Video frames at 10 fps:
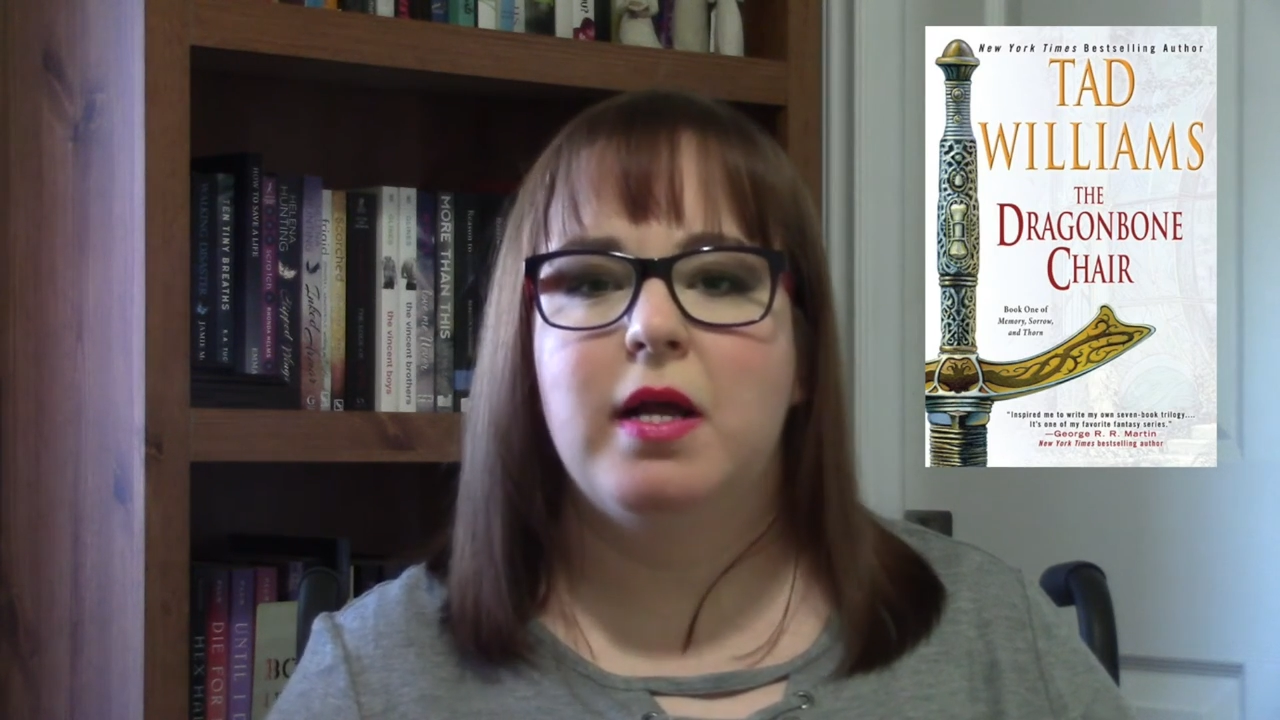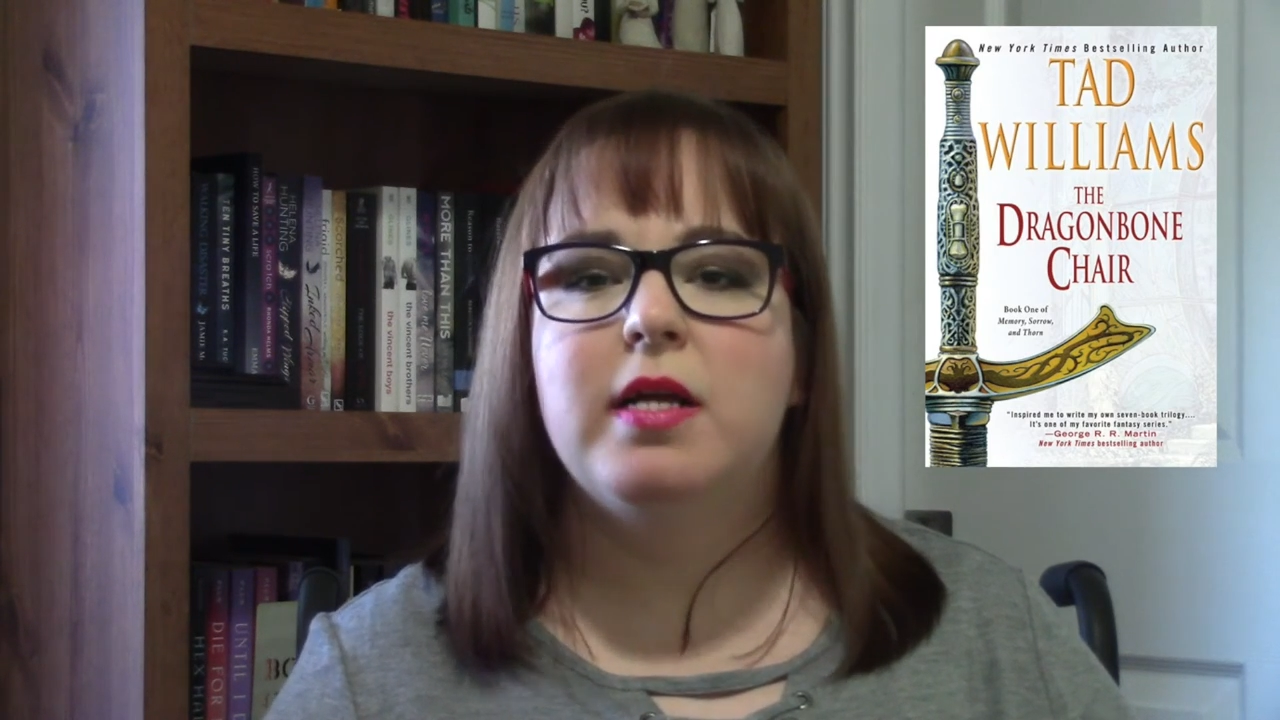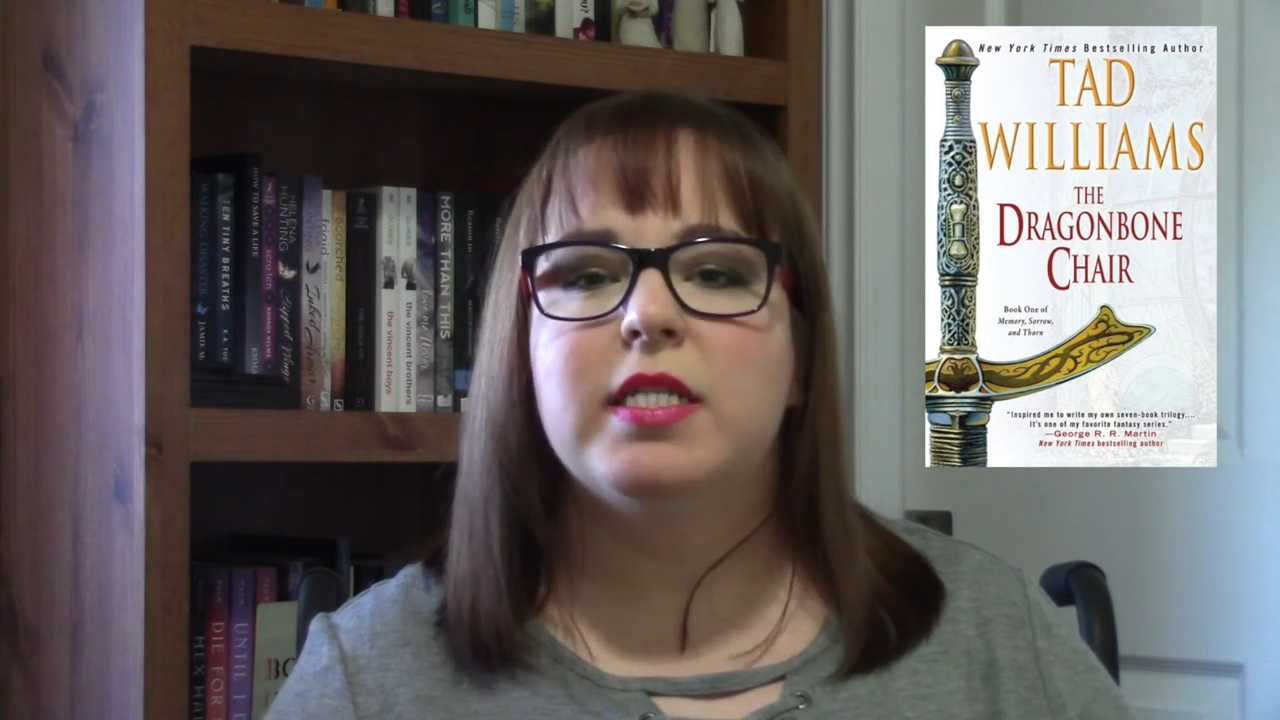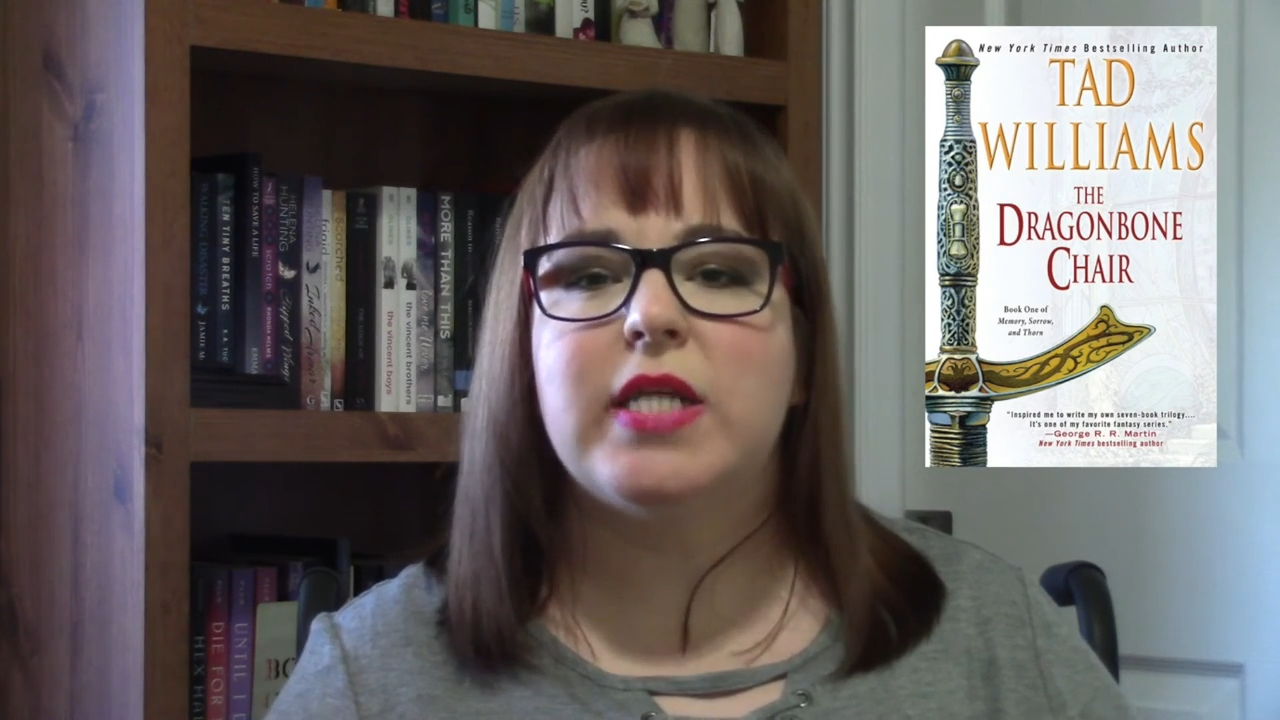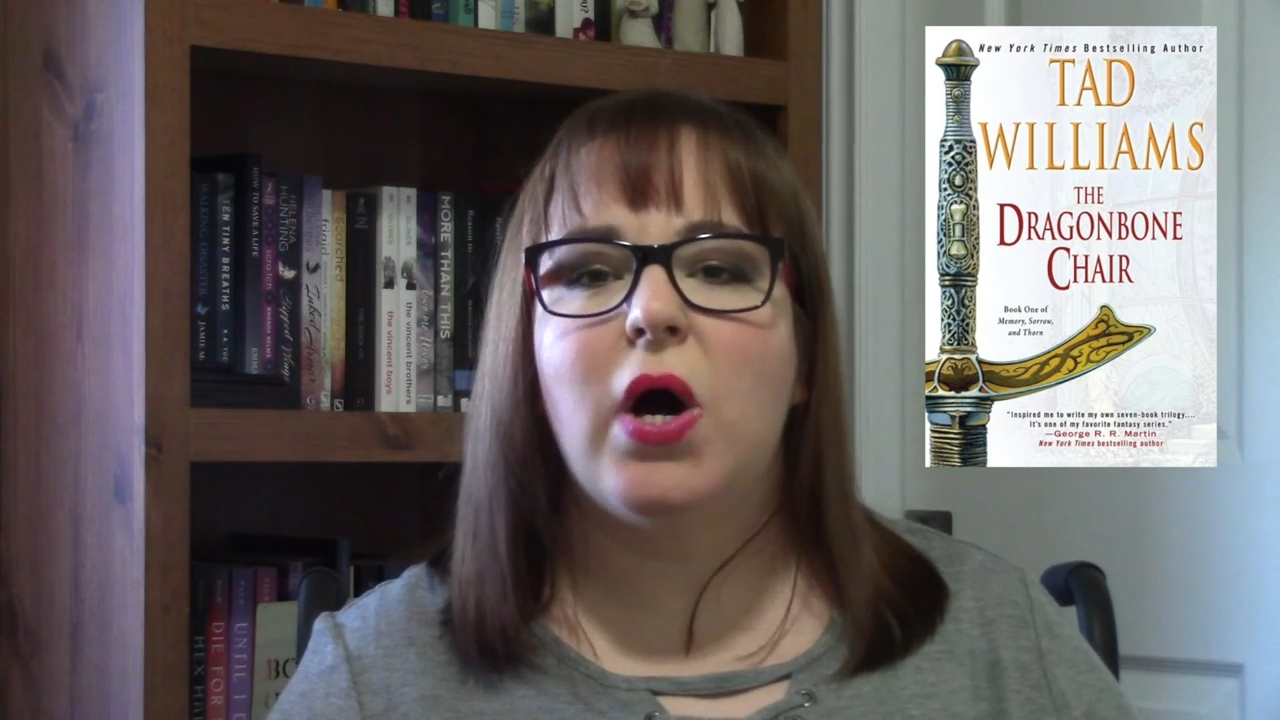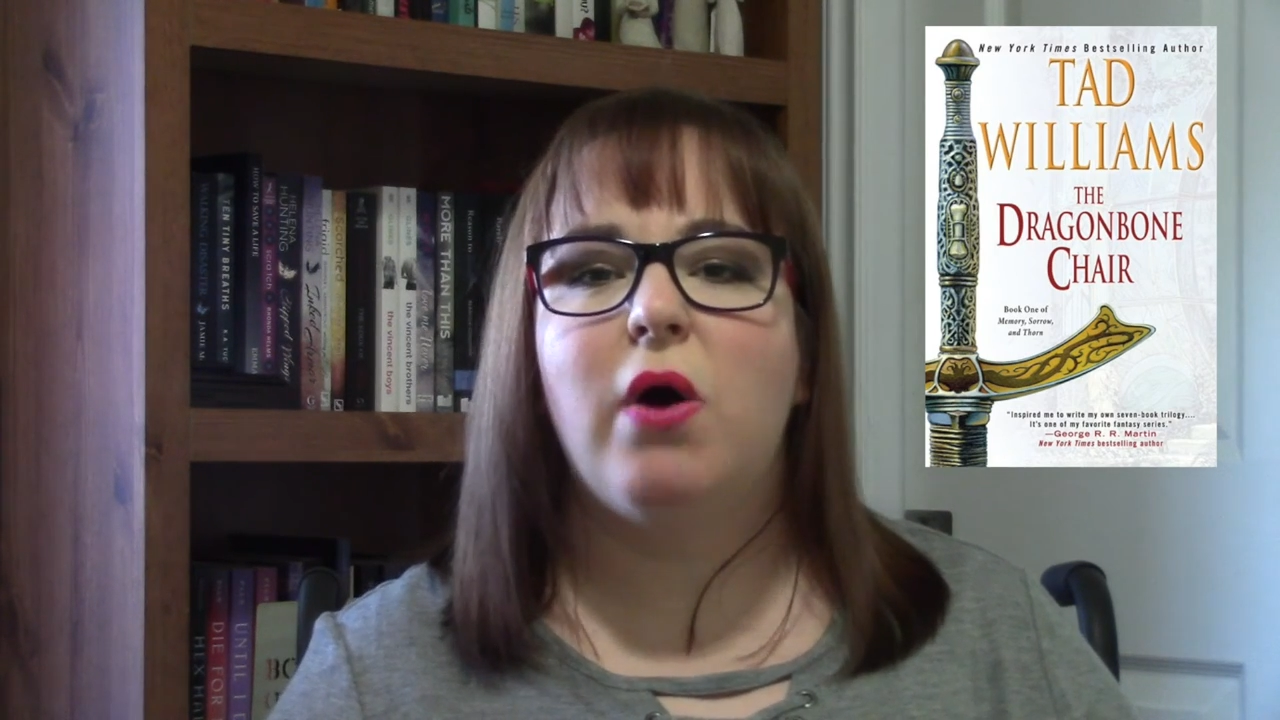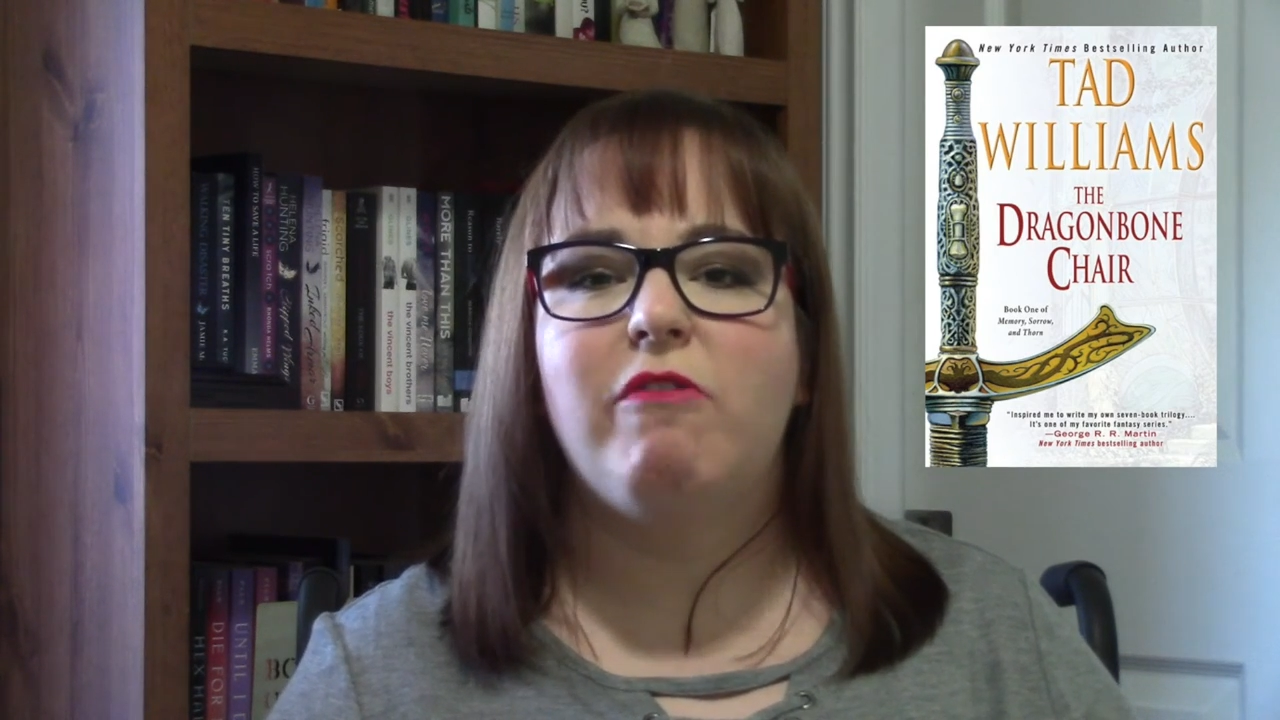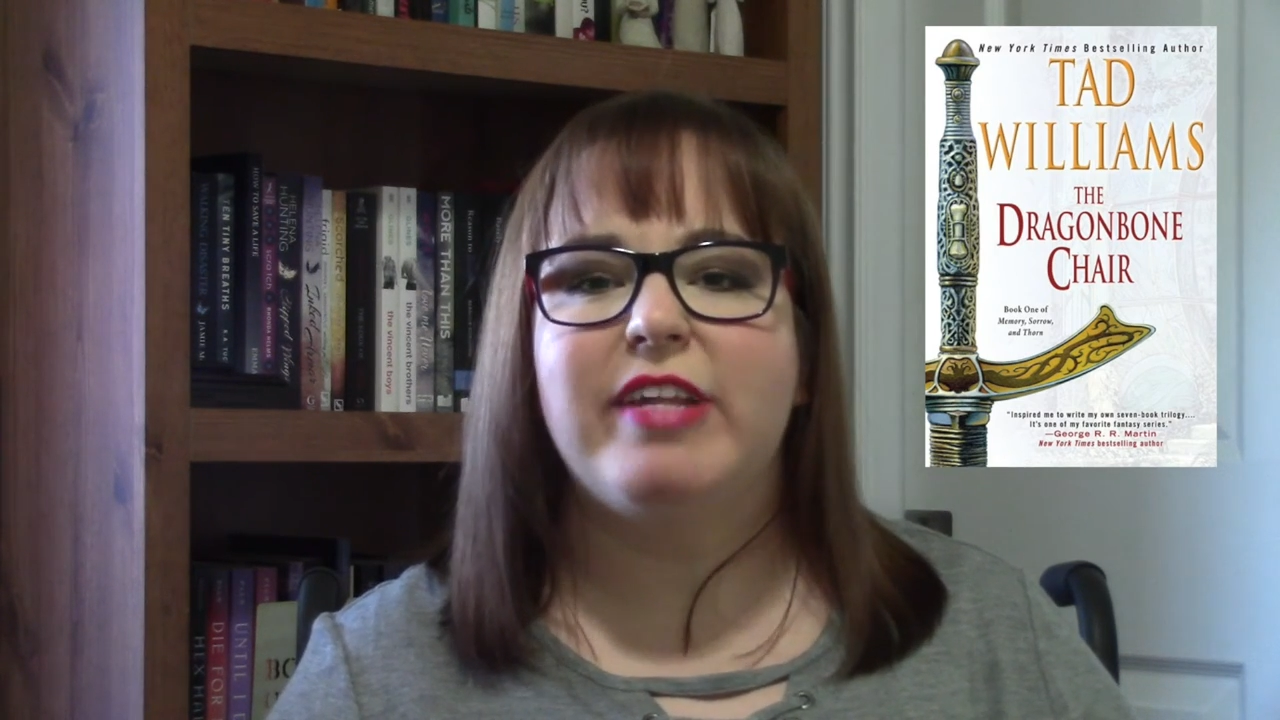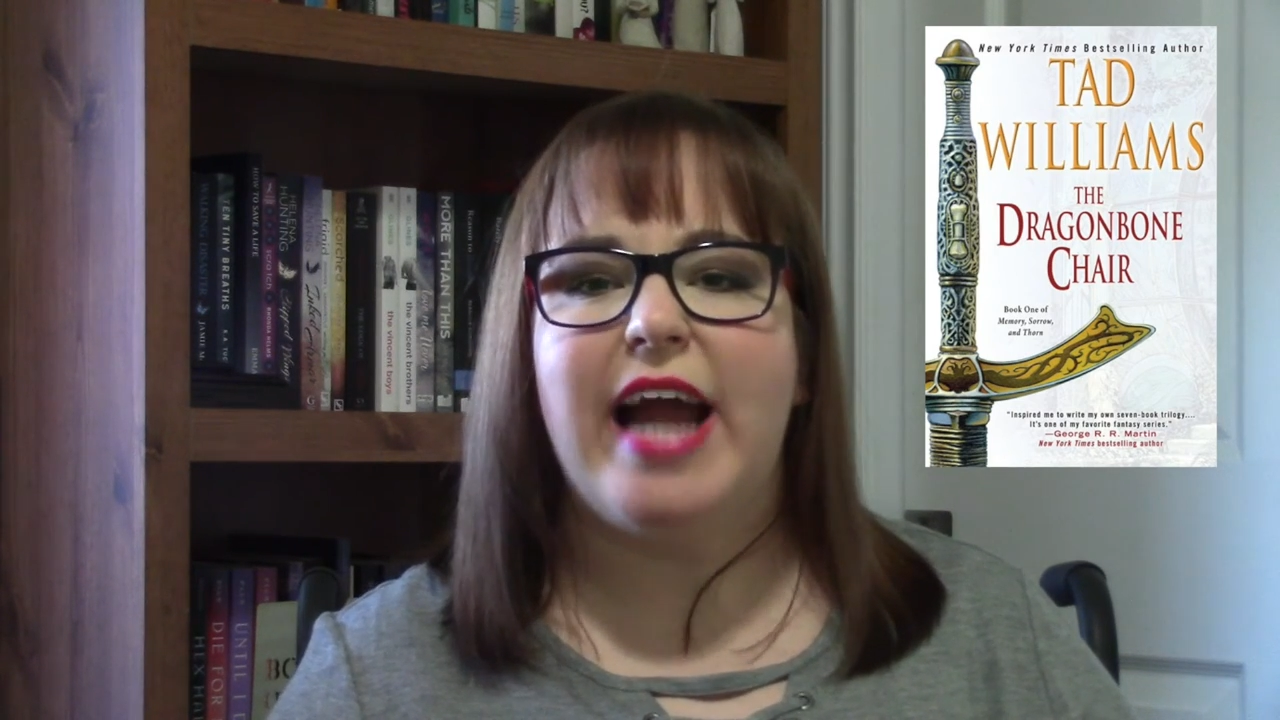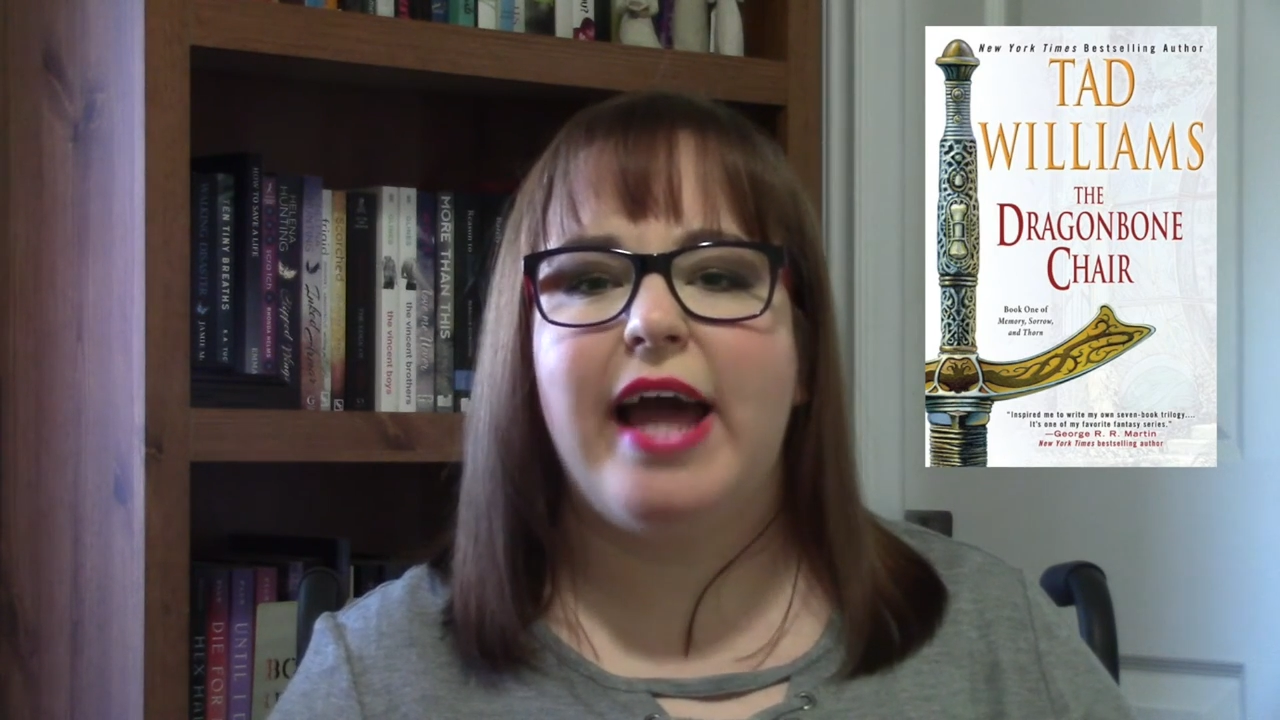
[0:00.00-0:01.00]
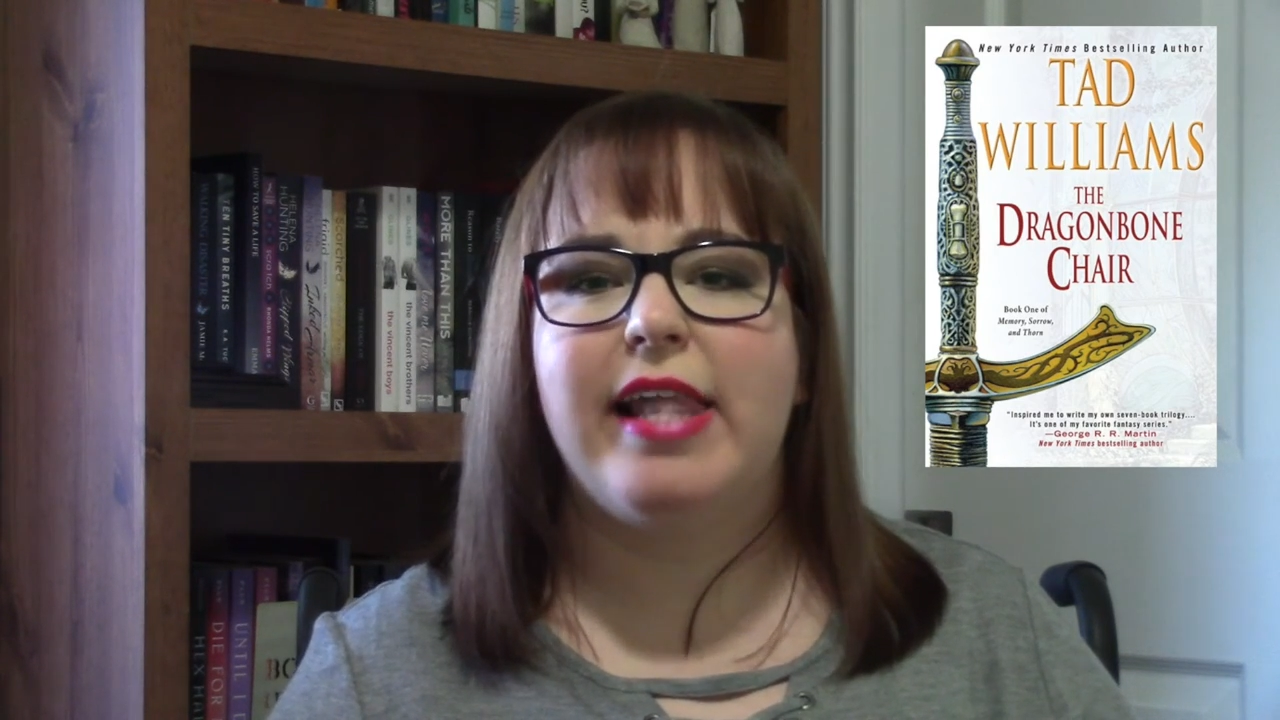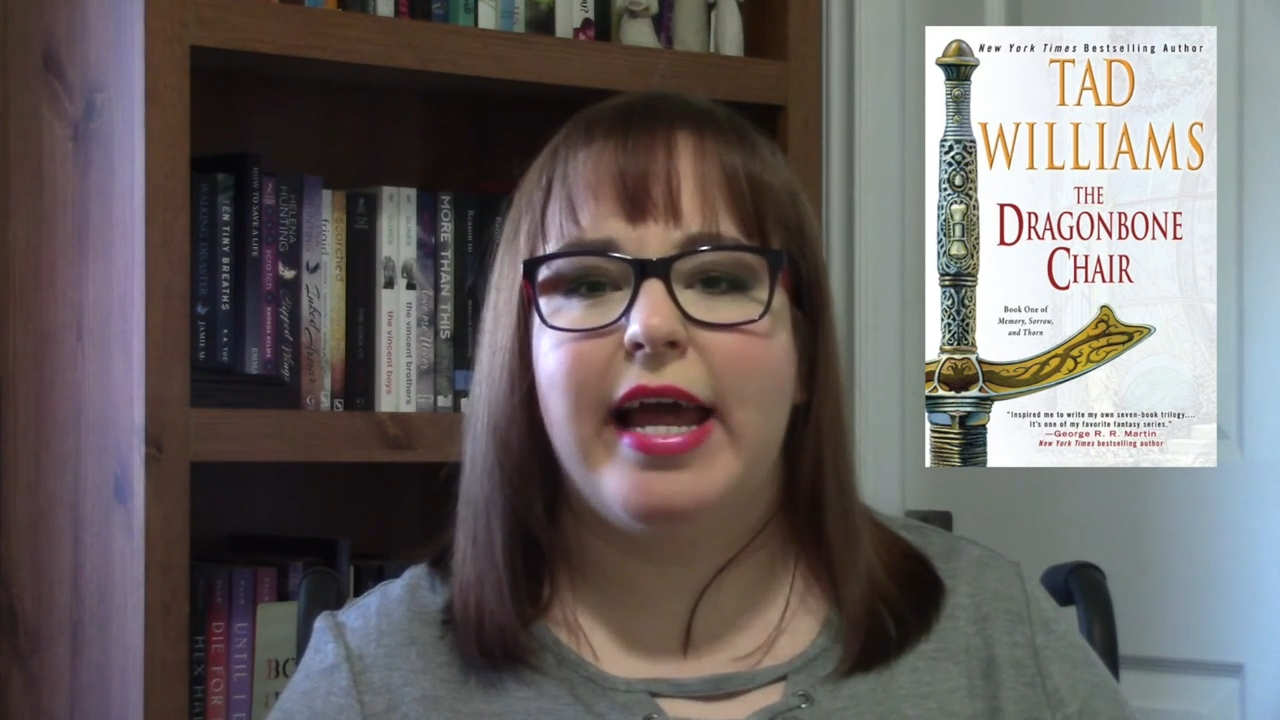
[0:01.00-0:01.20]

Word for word: So hopefully I